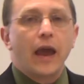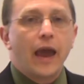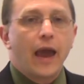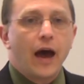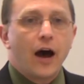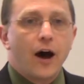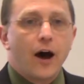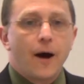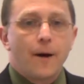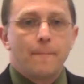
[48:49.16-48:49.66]

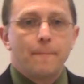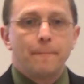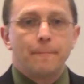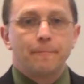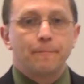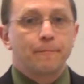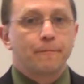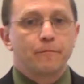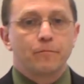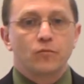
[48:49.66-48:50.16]
Um,
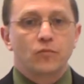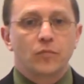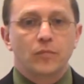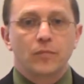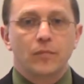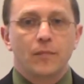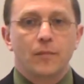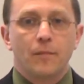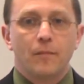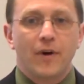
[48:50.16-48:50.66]

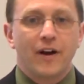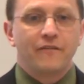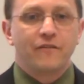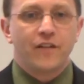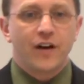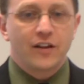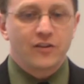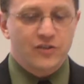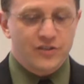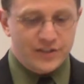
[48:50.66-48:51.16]
my
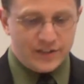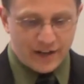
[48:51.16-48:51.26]
father's